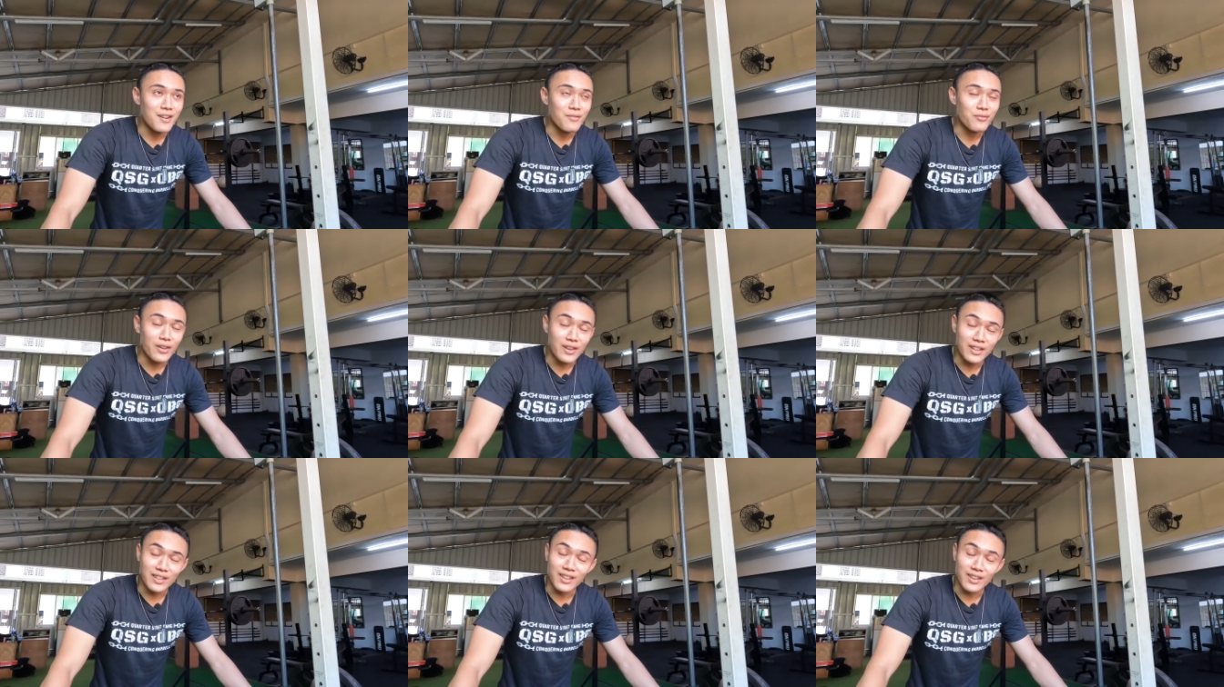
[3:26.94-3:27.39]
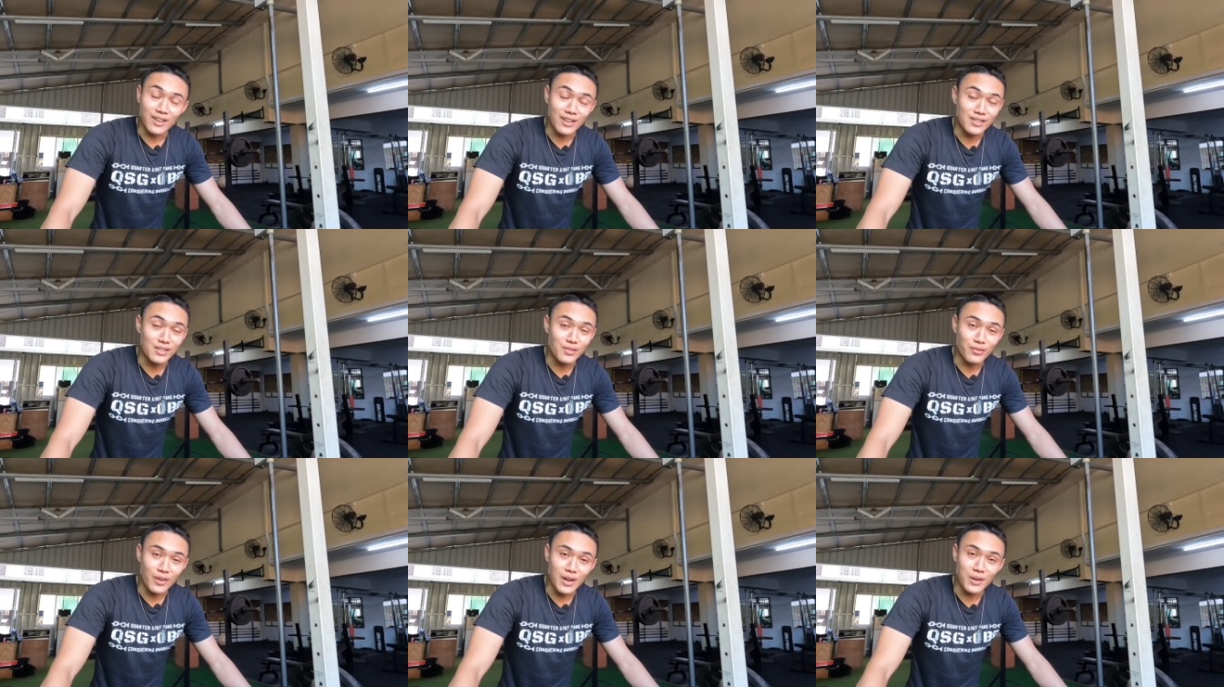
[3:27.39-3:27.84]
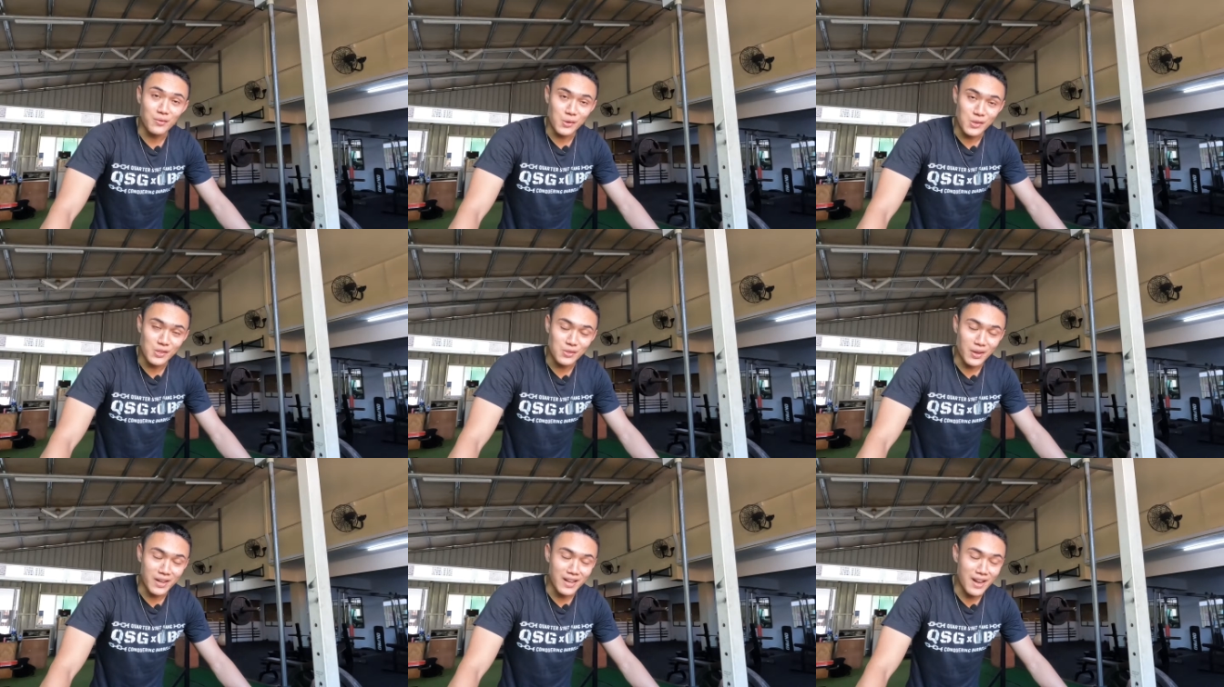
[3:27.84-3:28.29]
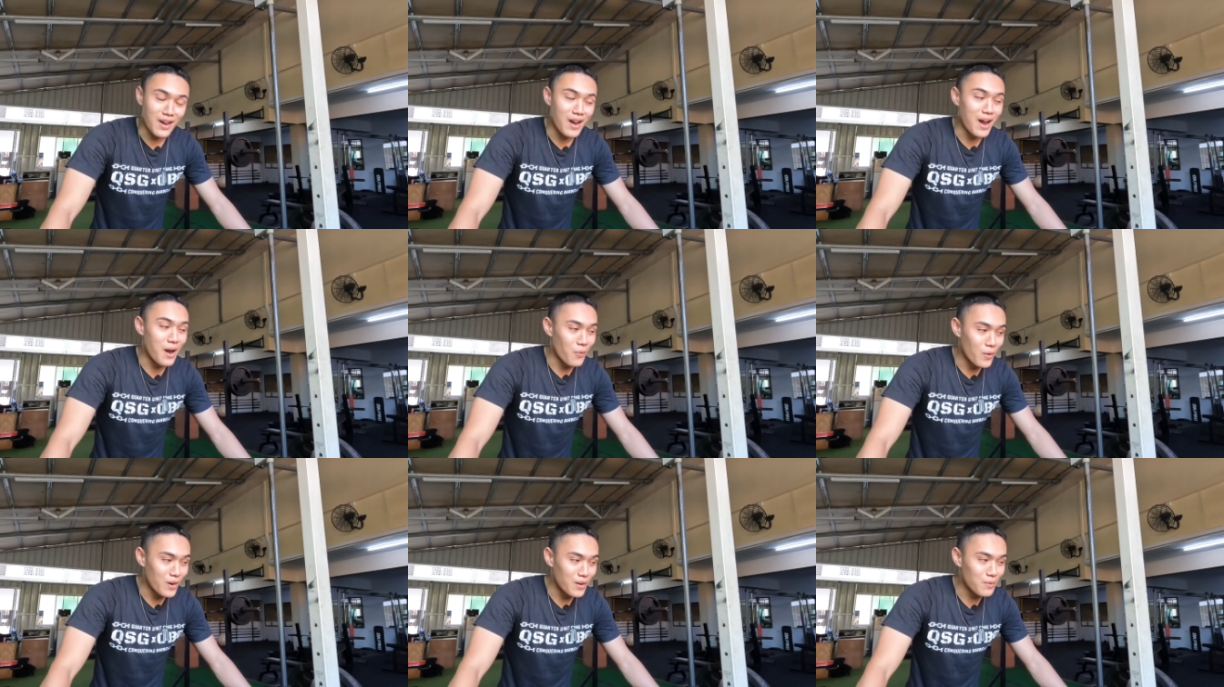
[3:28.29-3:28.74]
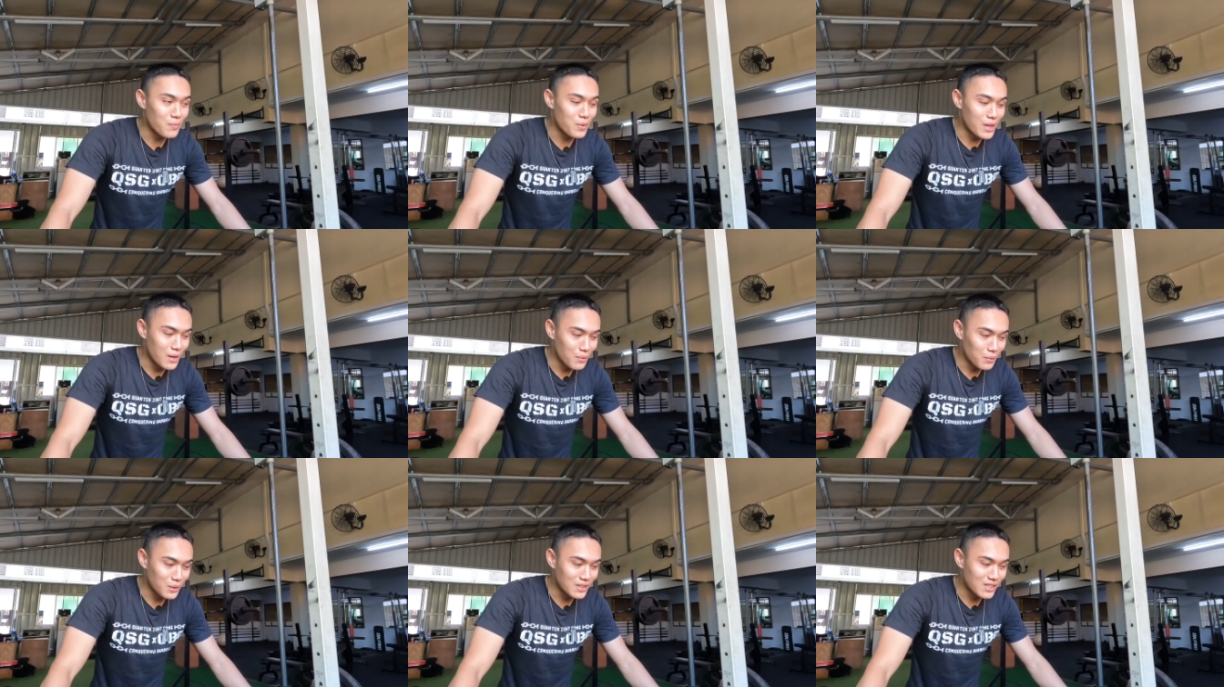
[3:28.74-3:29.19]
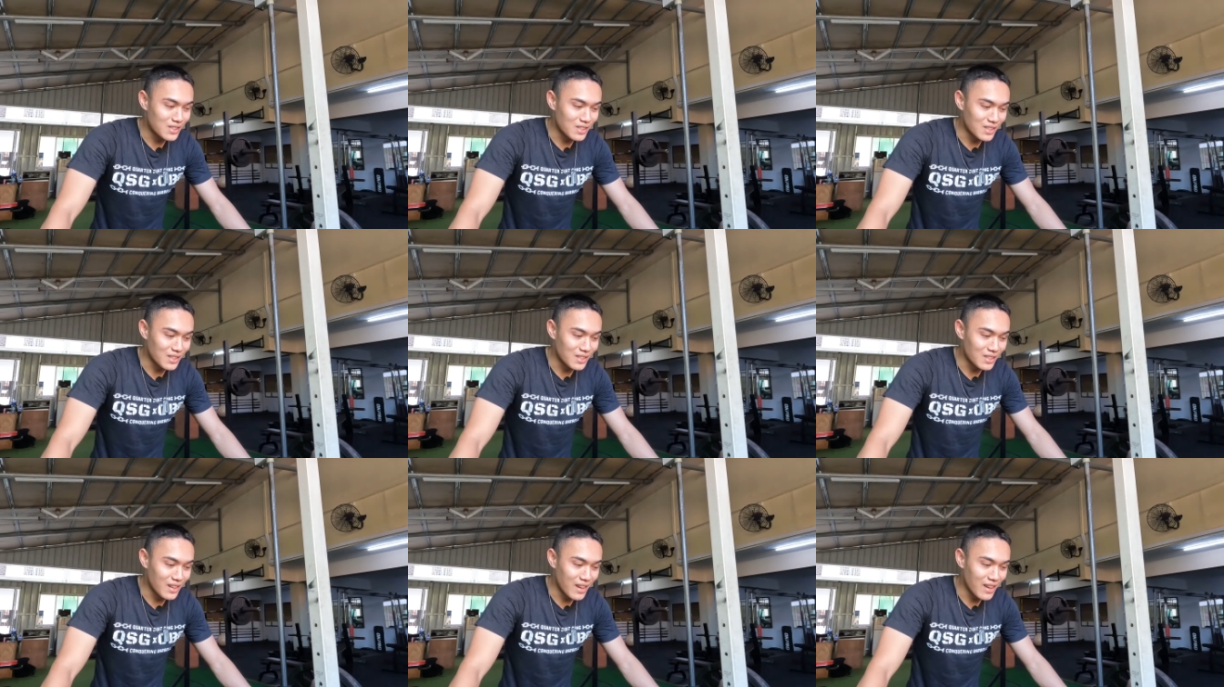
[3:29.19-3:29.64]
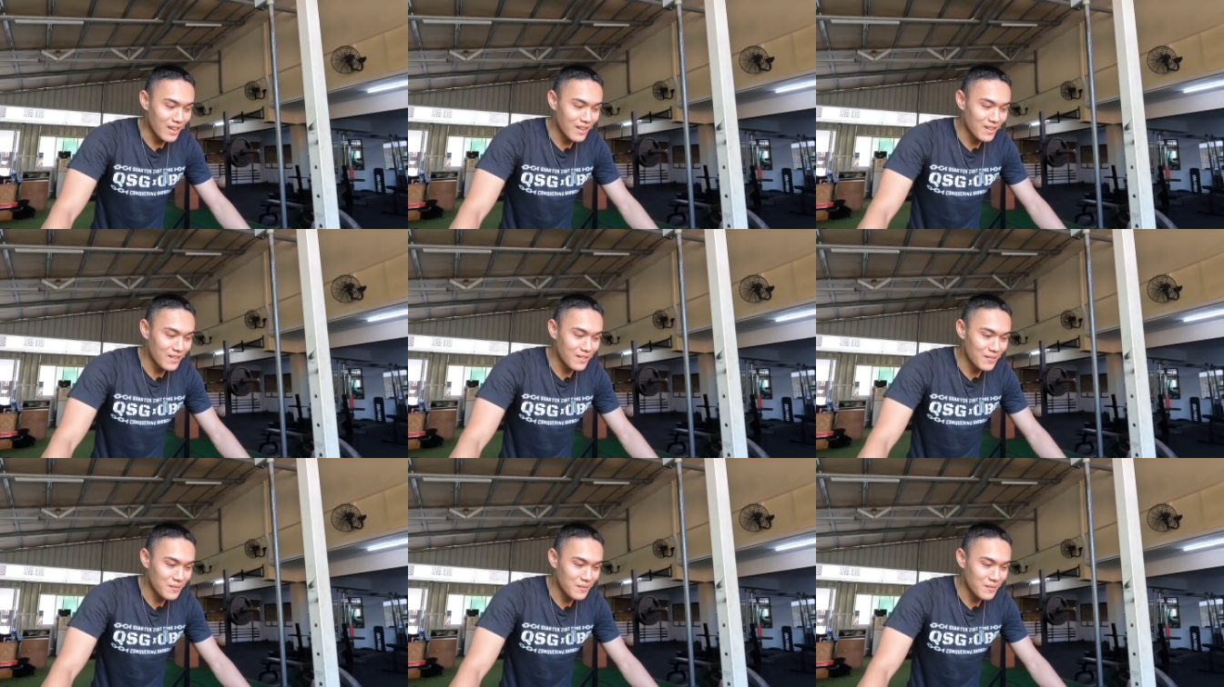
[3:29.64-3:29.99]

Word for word: I'm finding it hard to find words right now. I wanna be able to,